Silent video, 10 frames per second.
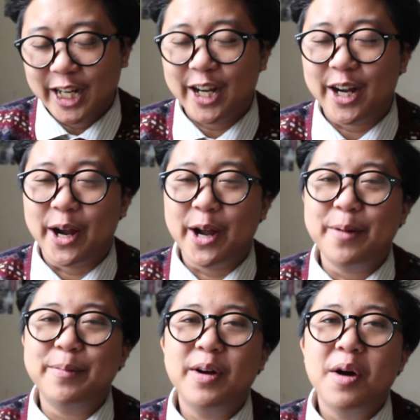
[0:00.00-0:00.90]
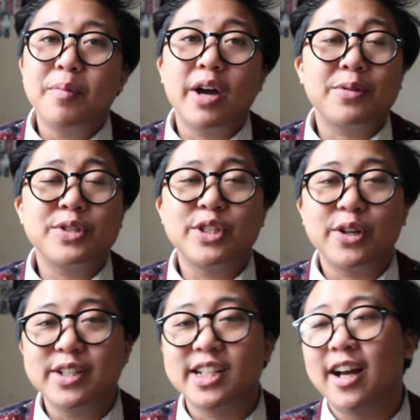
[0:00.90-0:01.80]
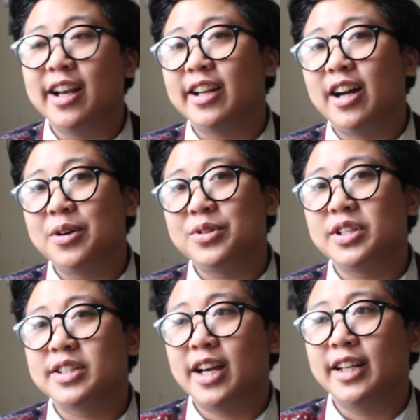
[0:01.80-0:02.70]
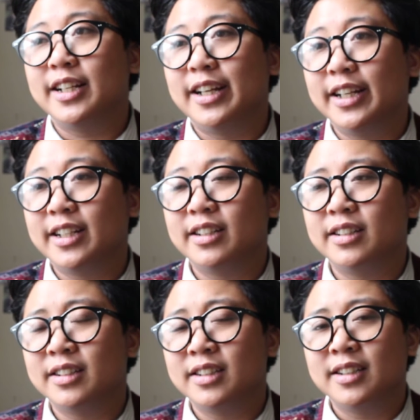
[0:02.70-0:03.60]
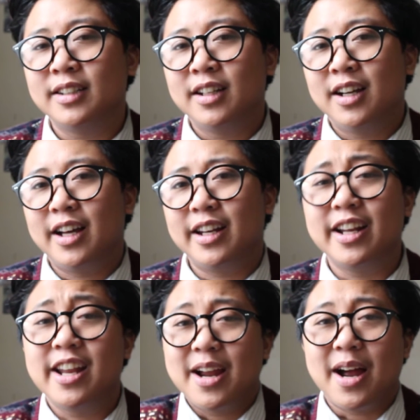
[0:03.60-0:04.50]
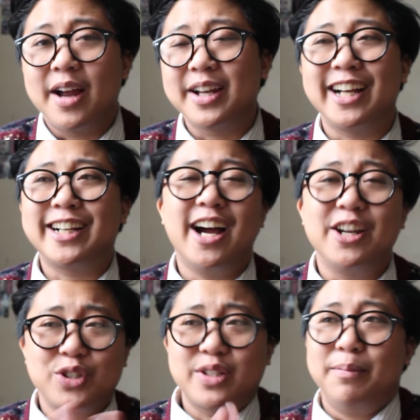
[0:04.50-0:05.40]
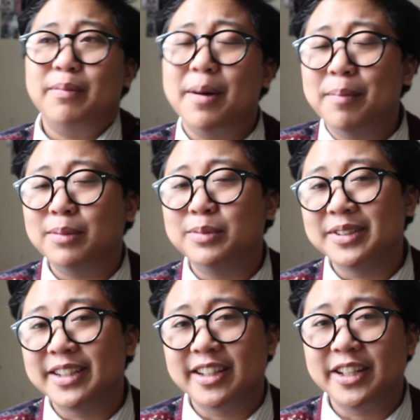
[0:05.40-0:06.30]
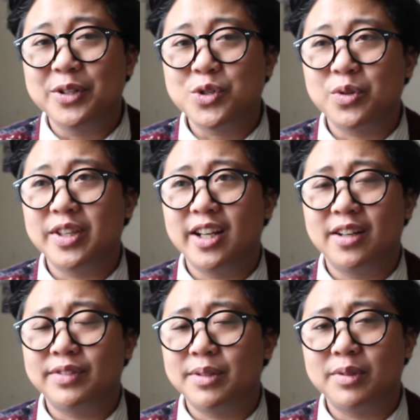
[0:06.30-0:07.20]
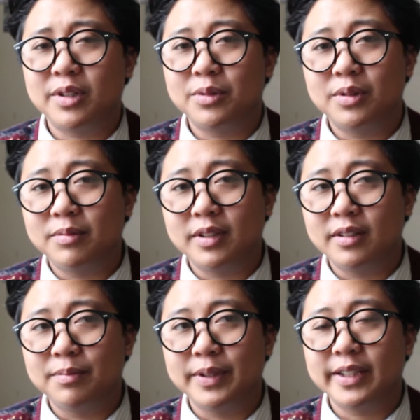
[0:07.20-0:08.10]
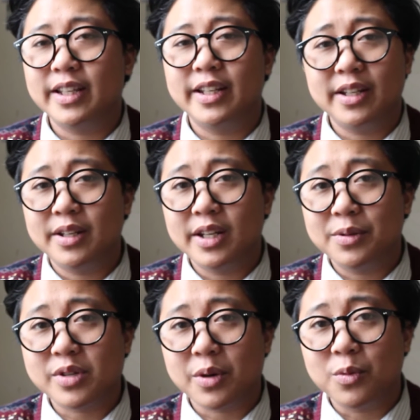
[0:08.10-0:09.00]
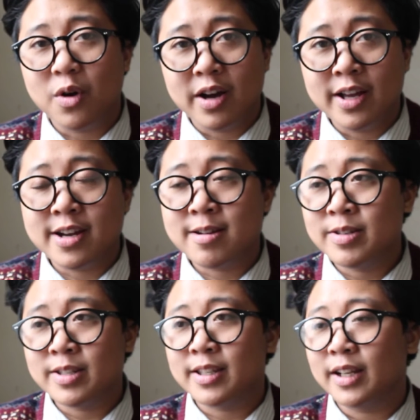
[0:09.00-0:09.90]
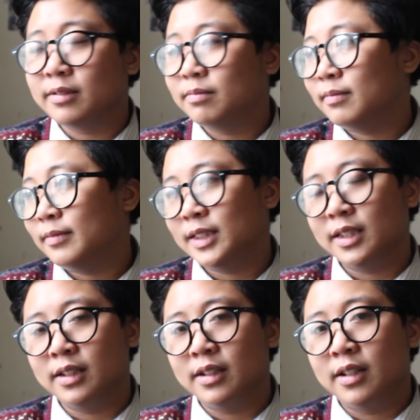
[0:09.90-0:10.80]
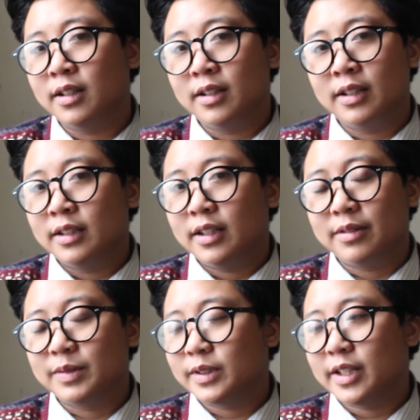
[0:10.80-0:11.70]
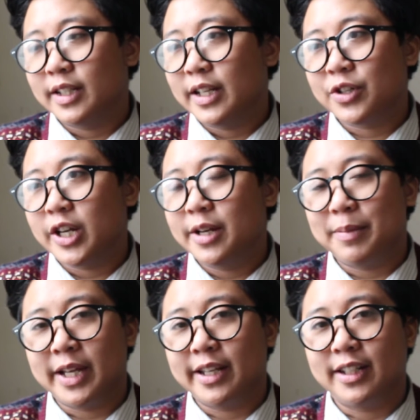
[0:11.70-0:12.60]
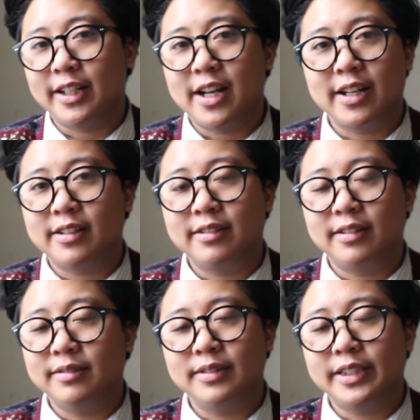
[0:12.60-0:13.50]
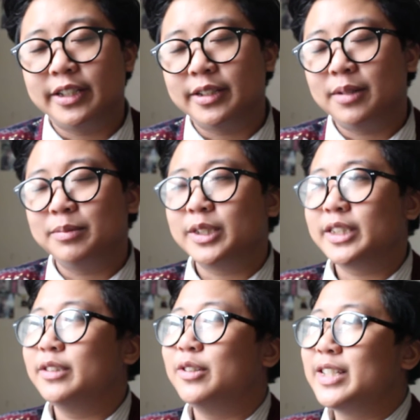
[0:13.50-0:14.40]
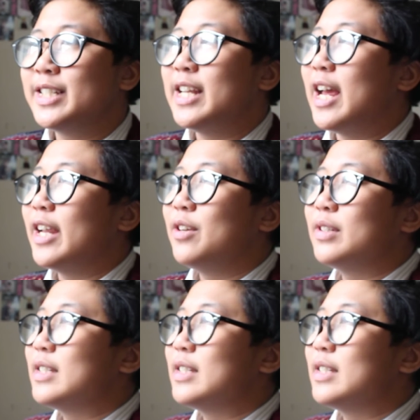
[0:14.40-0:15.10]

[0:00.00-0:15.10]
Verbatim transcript: Um, but I was so done, and I was just kind of like, and then I, I, I, I just mumbled the usual thing of, I'm not a woman. But then he, and he was like, what? And I was just like, I was just kind of like shaking my head, like, I, no, I'm not, not today, not